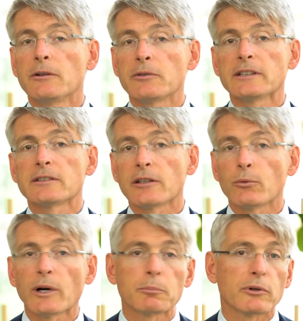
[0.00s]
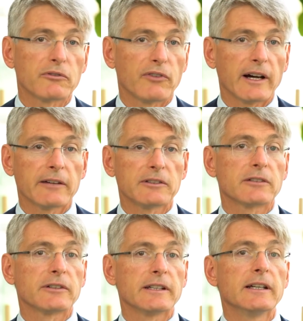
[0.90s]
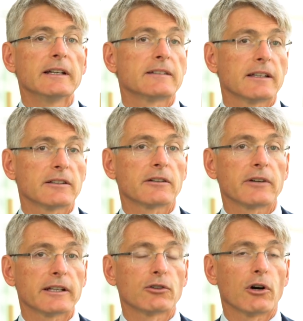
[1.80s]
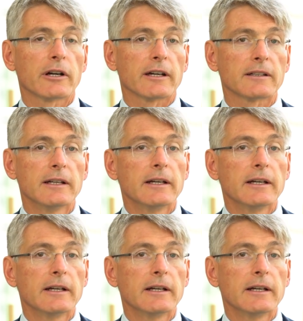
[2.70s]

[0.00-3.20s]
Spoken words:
reaching the 1.5 degree centigrade target.